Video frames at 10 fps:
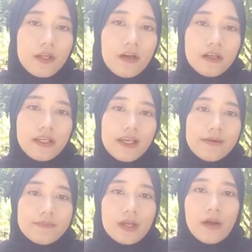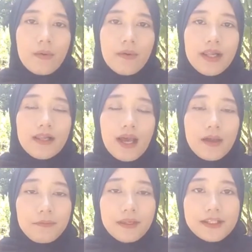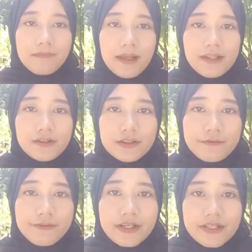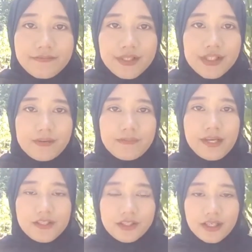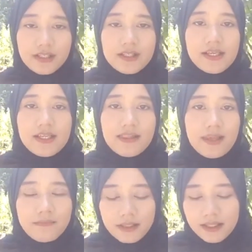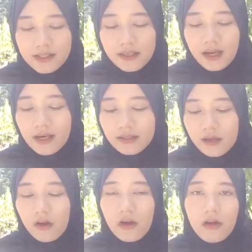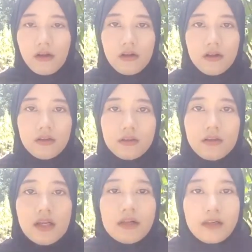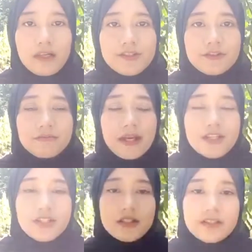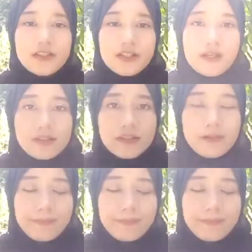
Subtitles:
Okay, well, I will explain to the first material, namely car or classroom action research.